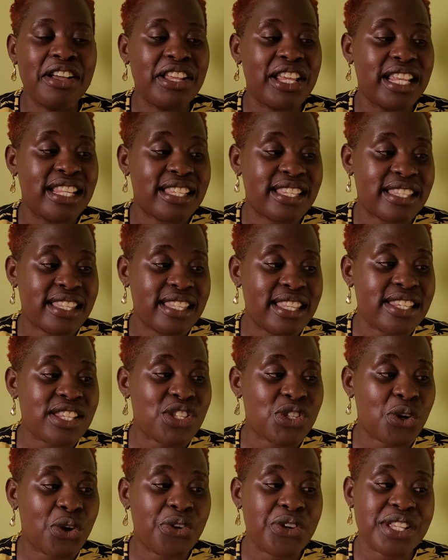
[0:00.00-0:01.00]
It's the
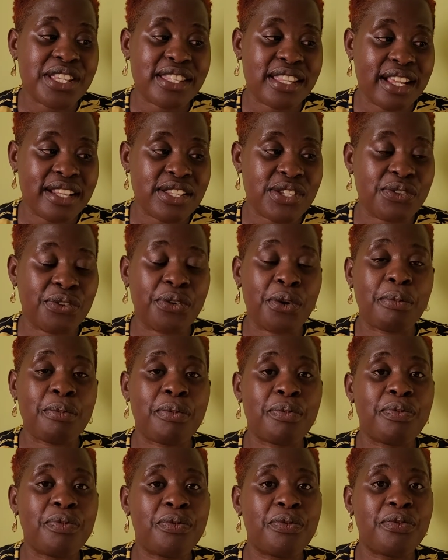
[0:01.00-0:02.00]
story starts from
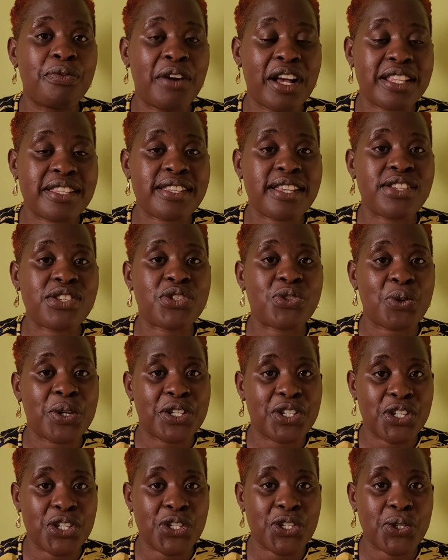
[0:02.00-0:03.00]
verses
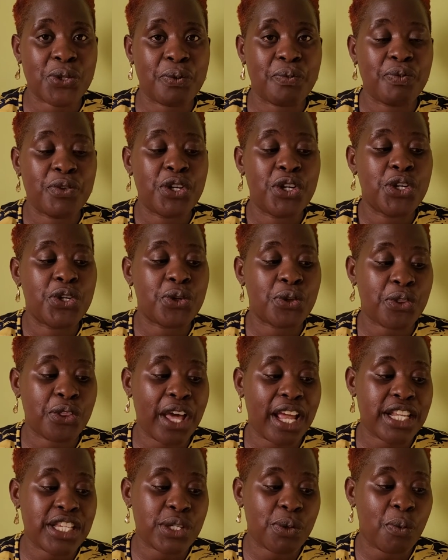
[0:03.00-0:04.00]
22 to
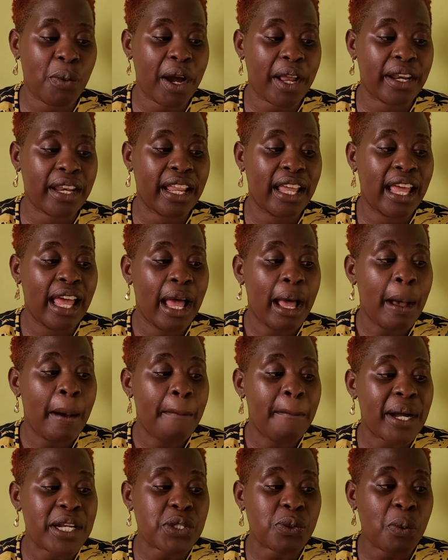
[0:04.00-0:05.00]
31.
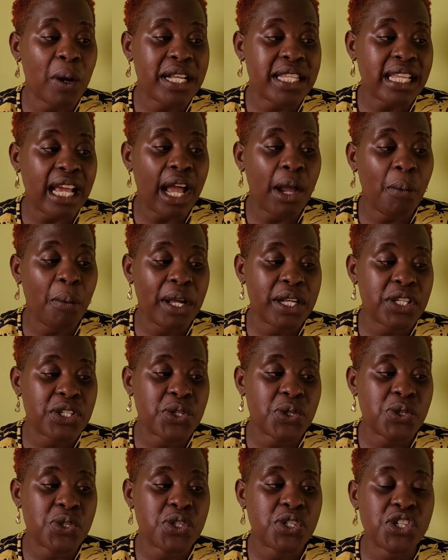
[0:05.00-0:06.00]
But what I want
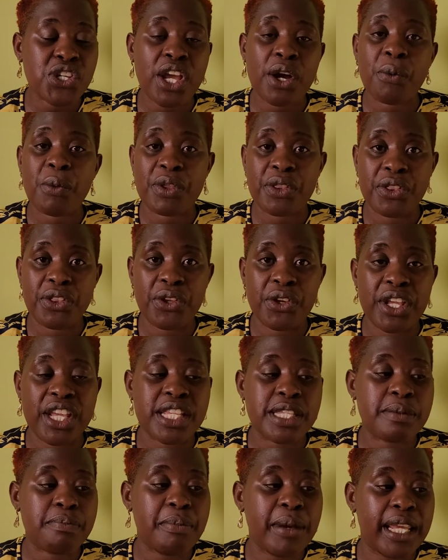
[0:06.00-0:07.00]
to share with you
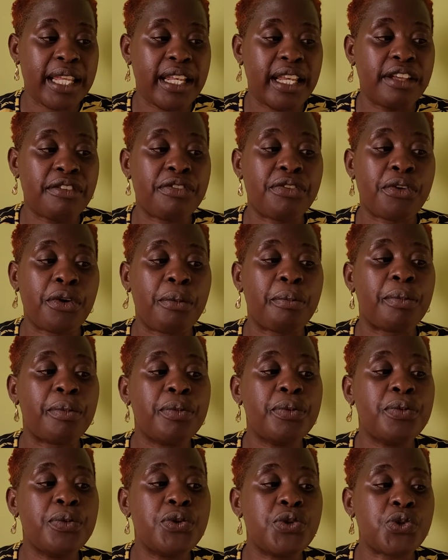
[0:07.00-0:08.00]
is mainly from
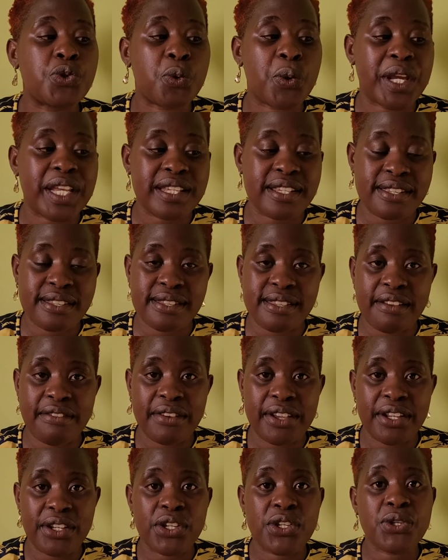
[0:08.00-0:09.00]

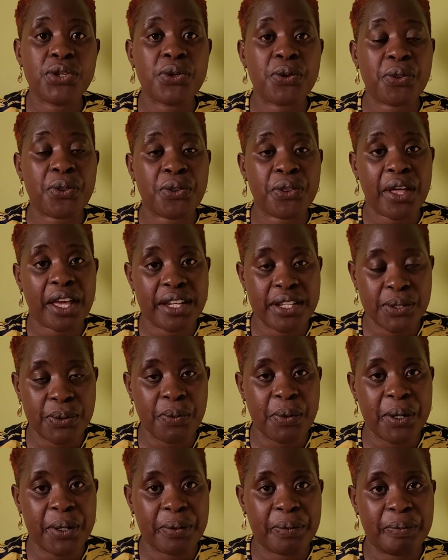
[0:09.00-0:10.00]
27 to
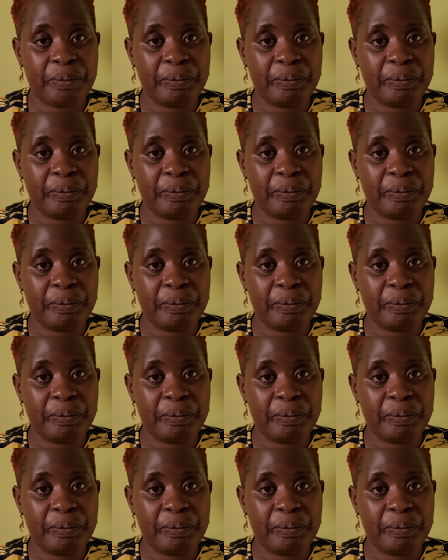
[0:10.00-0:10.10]
31.